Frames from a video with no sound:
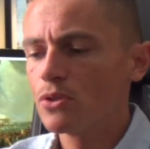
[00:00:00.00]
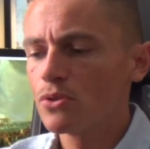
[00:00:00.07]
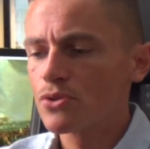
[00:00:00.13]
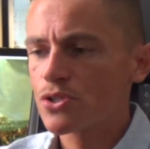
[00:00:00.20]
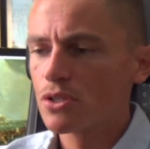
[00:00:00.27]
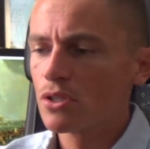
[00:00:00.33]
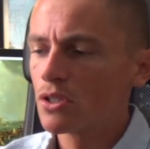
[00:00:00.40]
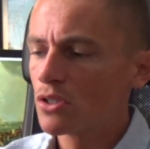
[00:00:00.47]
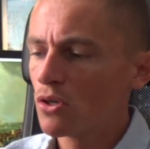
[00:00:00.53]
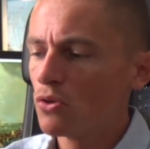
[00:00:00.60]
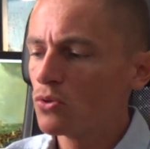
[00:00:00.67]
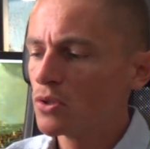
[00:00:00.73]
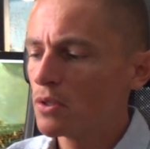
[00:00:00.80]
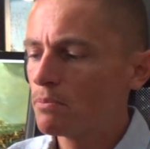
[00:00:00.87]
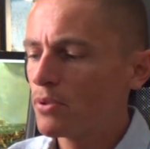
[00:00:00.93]
course, you know, you've got
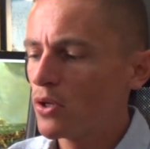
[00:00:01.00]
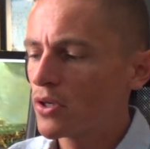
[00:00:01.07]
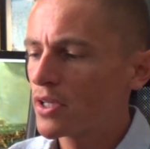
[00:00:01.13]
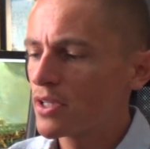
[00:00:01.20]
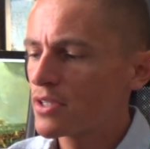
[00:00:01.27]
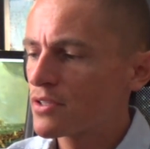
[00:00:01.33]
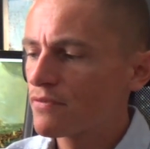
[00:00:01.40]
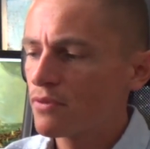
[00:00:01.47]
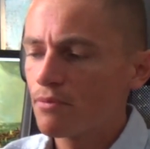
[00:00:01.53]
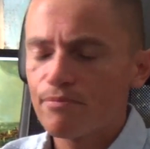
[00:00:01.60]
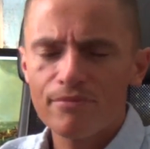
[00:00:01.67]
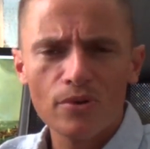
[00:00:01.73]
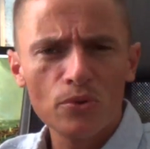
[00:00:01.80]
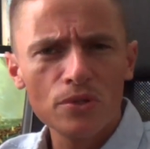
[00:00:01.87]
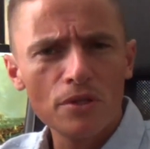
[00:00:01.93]
all your pockets for
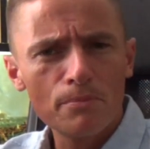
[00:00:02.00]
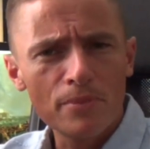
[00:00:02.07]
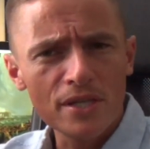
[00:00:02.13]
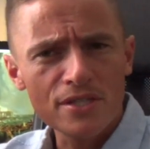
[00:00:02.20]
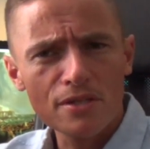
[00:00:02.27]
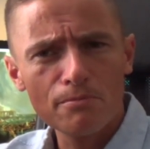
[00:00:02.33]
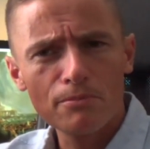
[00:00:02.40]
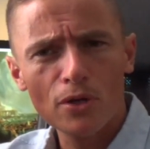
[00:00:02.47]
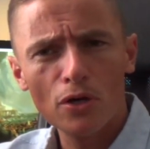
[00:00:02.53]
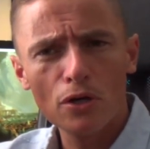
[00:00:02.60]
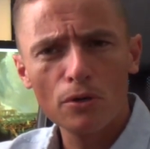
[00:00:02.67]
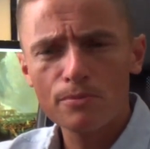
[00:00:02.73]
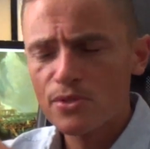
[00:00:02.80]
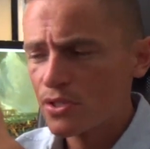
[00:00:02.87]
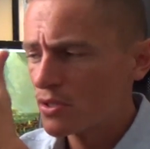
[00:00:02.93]
all your bits and
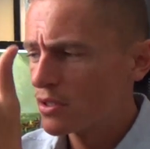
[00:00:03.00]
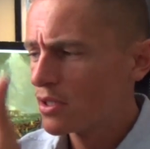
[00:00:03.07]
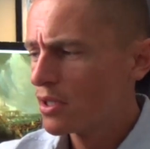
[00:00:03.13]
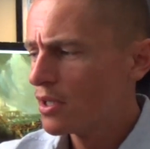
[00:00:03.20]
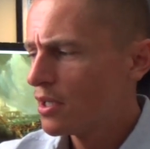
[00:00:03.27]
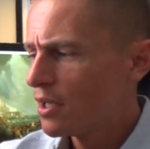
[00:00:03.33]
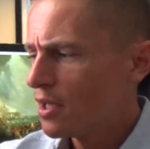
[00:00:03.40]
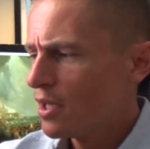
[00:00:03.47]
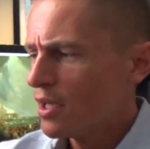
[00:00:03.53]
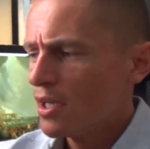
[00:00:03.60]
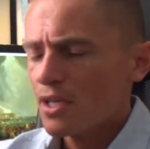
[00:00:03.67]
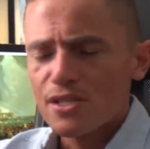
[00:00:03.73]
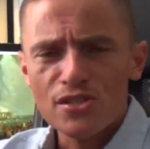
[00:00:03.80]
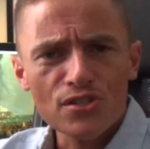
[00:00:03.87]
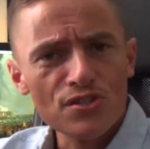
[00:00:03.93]
bobs and
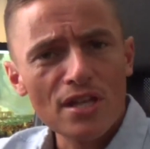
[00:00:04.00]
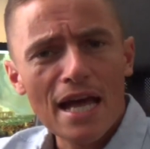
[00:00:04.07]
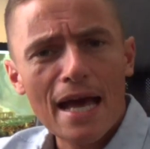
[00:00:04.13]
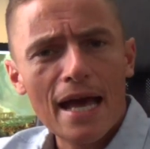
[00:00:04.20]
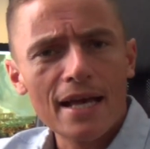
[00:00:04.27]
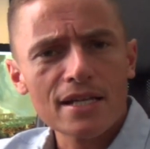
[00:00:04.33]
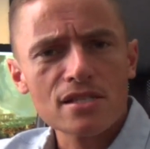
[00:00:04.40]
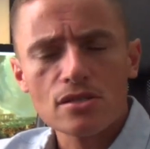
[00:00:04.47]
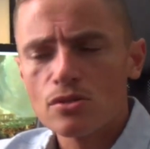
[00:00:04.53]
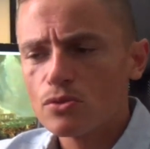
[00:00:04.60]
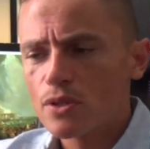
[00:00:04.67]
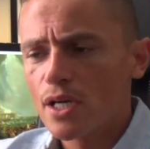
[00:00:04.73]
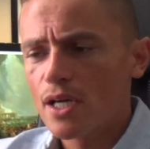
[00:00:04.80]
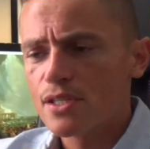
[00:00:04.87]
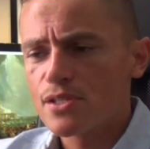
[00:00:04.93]
snacks and
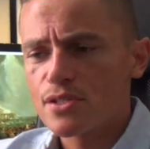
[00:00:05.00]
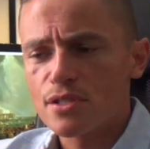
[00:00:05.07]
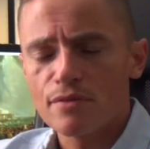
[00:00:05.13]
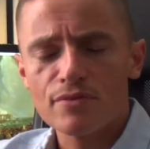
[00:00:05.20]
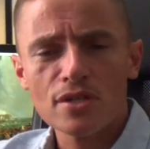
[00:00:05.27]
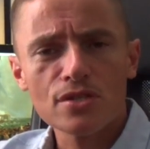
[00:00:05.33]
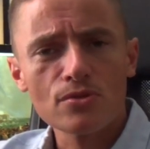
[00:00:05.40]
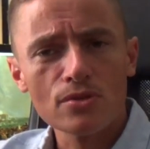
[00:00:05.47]
all kinds of stuff.